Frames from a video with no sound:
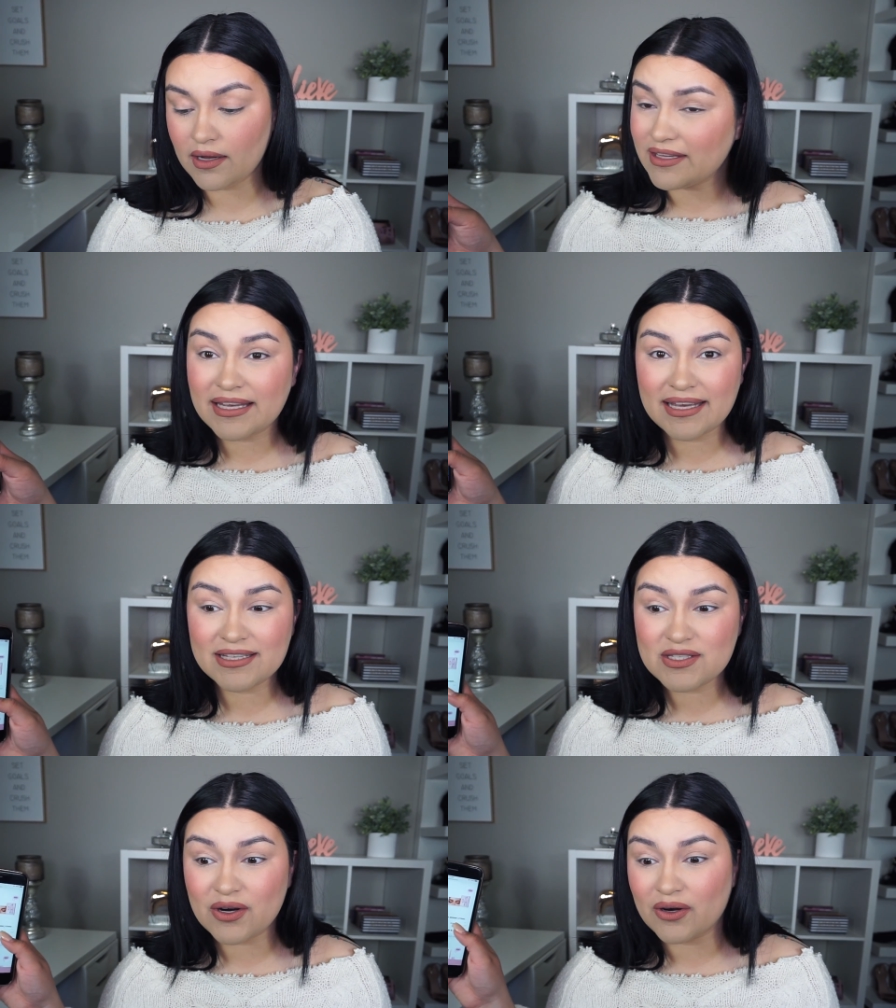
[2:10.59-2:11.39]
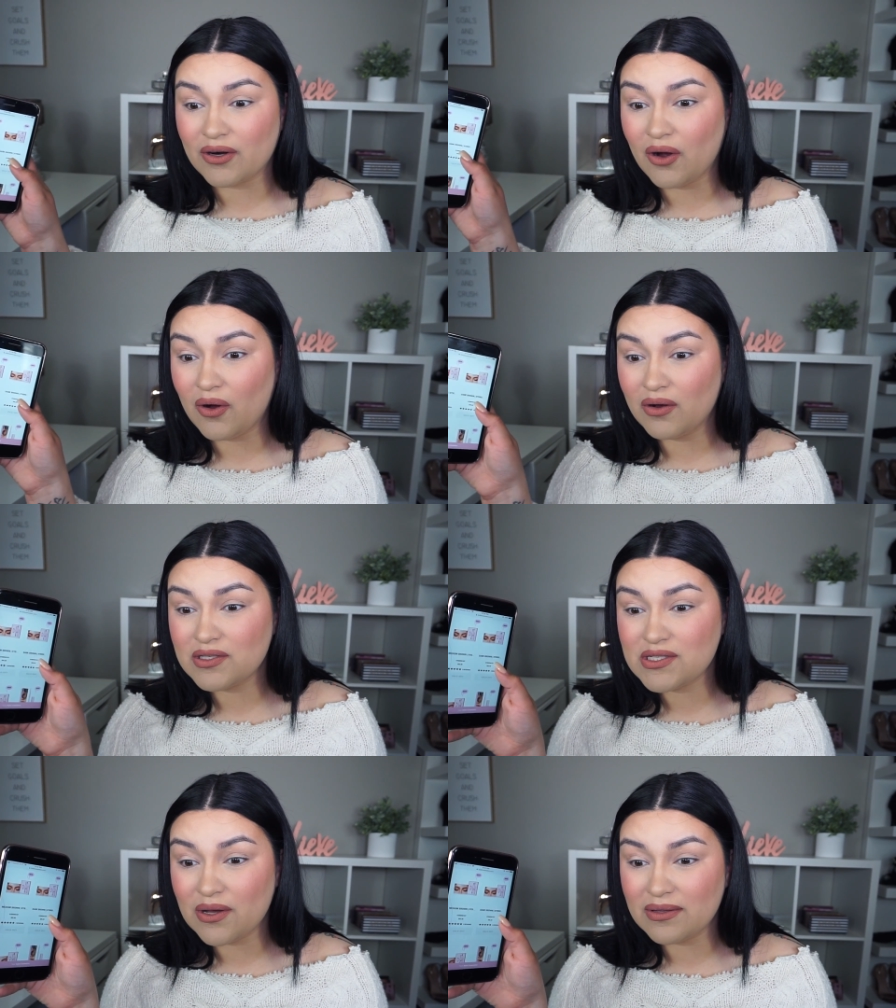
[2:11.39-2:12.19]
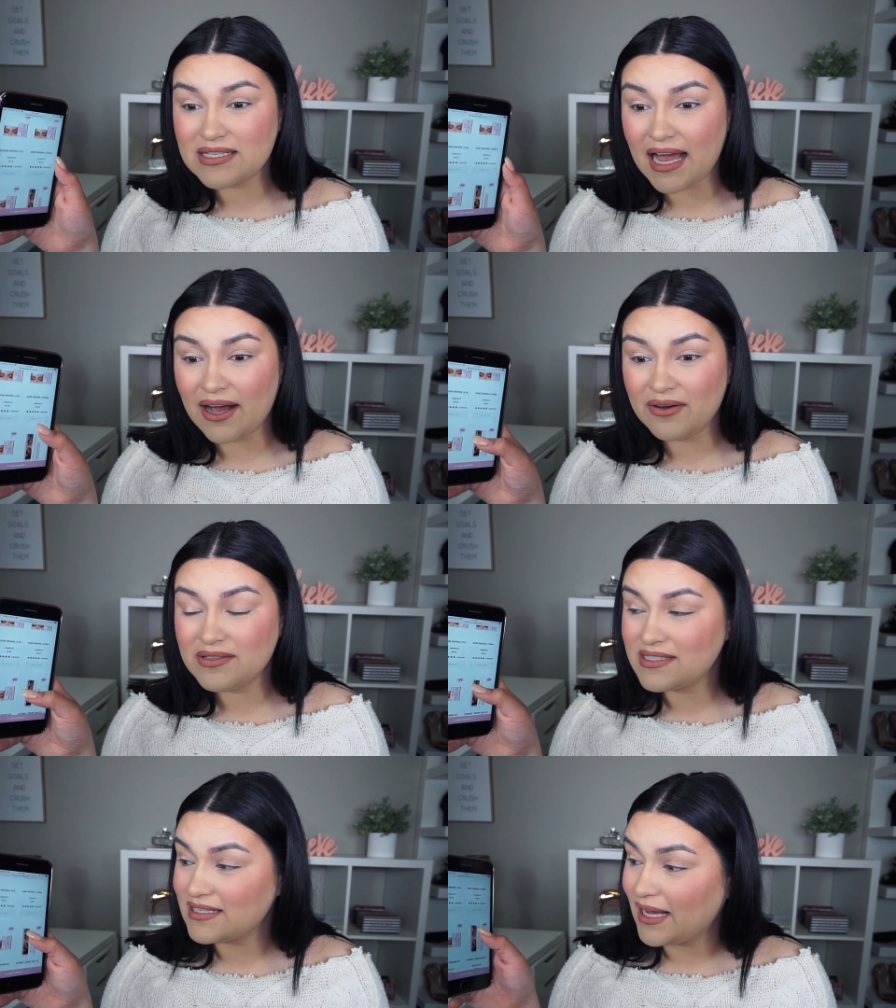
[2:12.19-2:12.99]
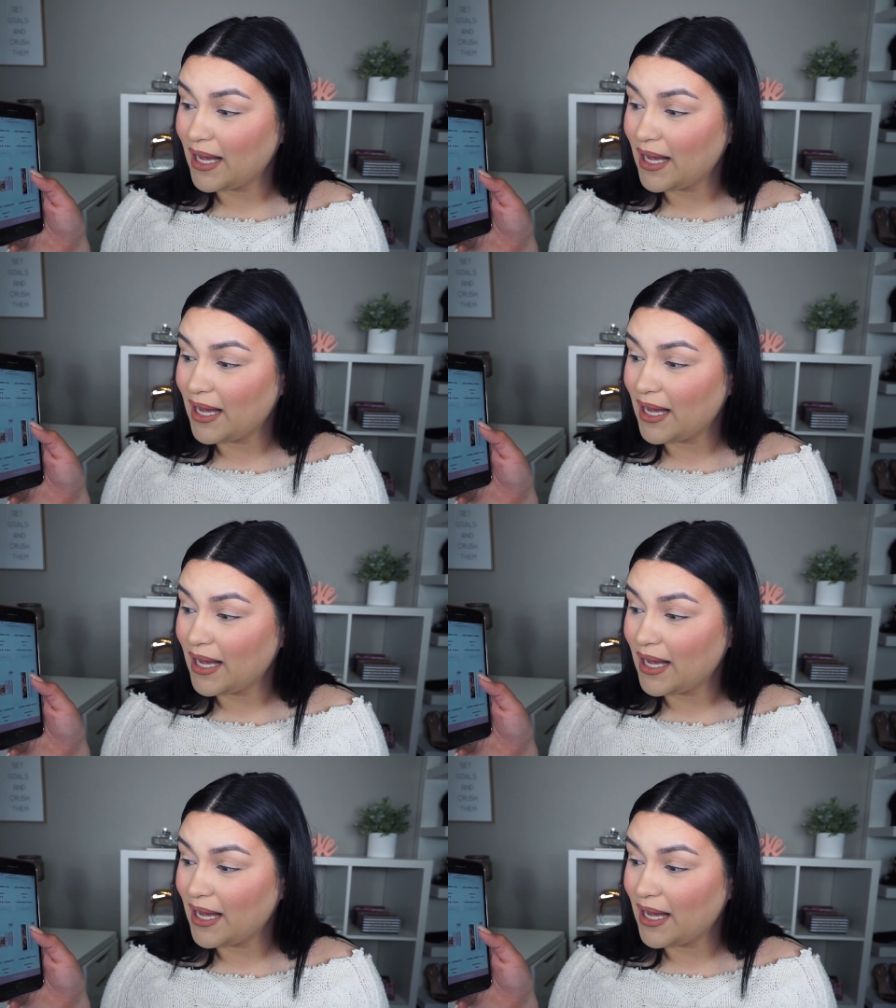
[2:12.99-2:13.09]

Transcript: The kits are all sold out.